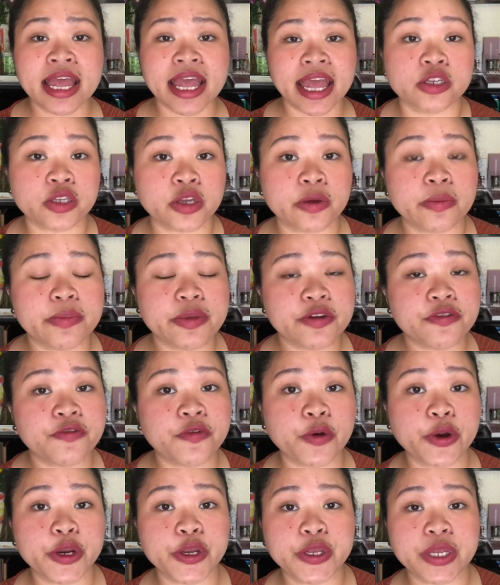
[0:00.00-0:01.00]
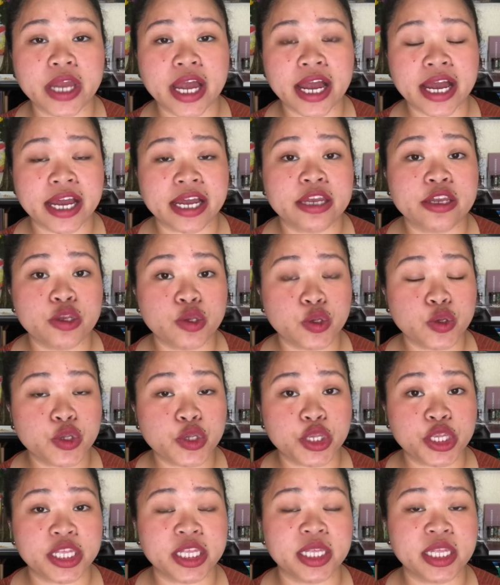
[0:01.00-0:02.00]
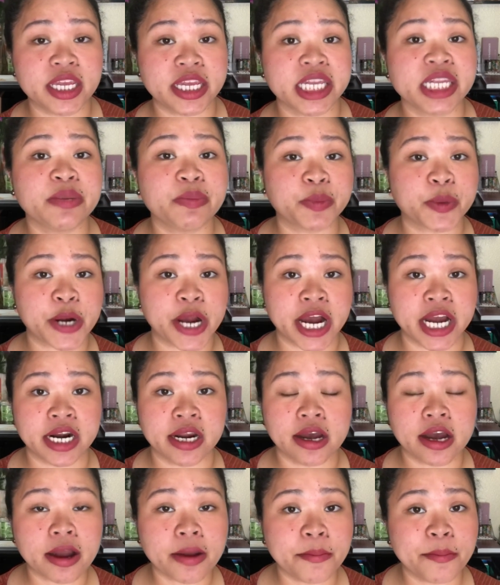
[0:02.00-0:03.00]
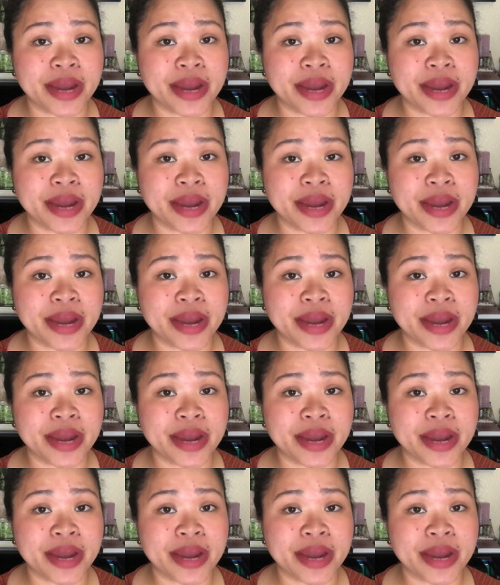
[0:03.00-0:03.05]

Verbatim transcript: So before I use this product,